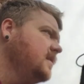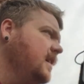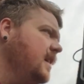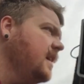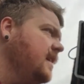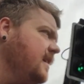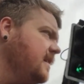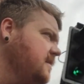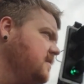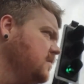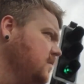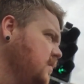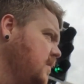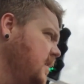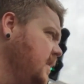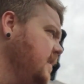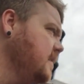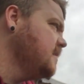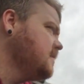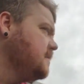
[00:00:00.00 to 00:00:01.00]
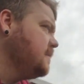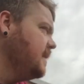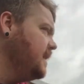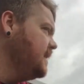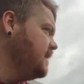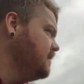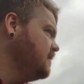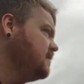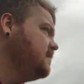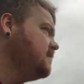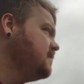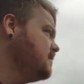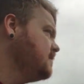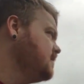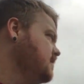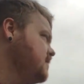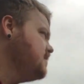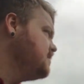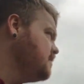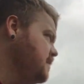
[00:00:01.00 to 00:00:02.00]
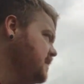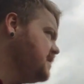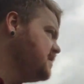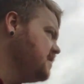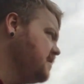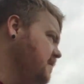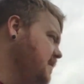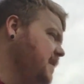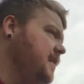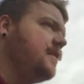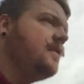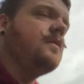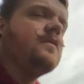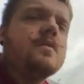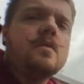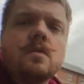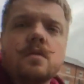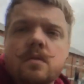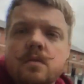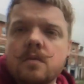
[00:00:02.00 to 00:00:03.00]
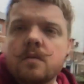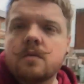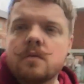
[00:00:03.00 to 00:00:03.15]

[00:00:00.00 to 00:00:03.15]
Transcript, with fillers: Yeah, that's all closed, man. Some Domino's.